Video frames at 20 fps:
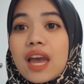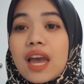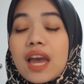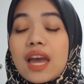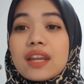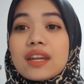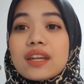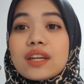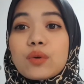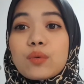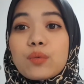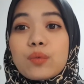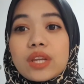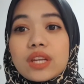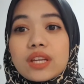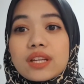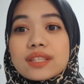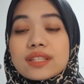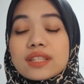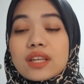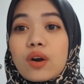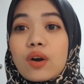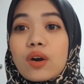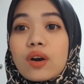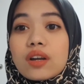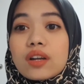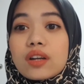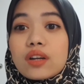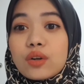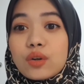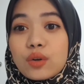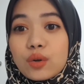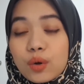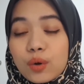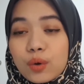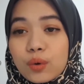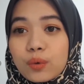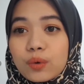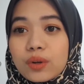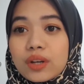and the witness
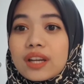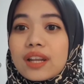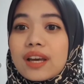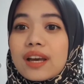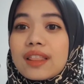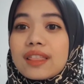known